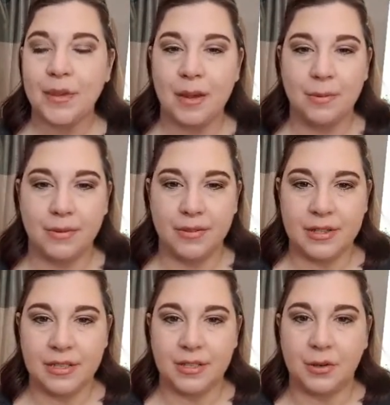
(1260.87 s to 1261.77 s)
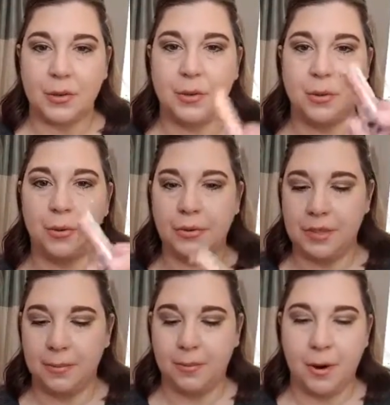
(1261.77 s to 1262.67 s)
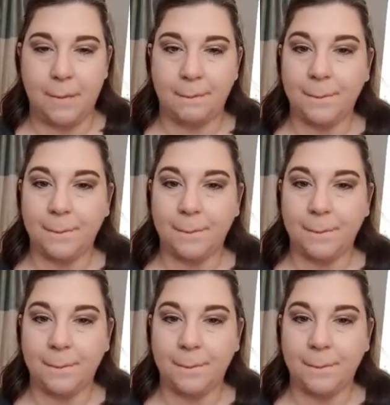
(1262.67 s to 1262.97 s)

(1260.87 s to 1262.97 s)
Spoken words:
I believe this is the Coral tint bar.